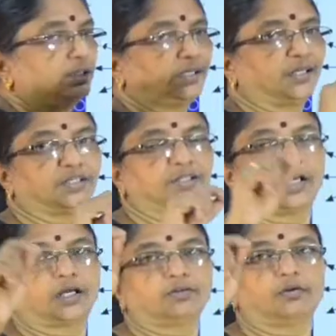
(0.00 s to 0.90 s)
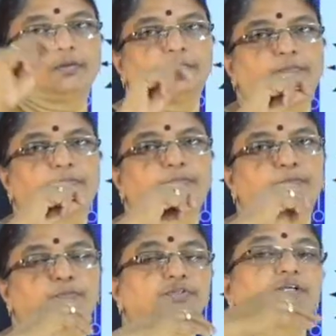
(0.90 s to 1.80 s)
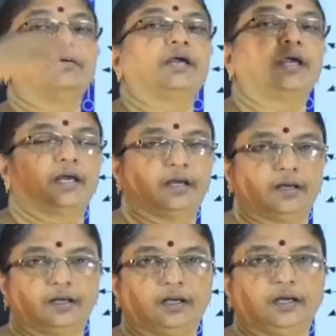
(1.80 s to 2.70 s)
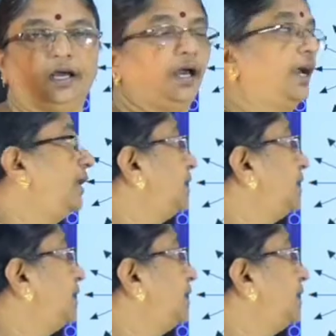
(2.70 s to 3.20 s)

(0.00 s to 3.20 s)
the test charge will be pushed away and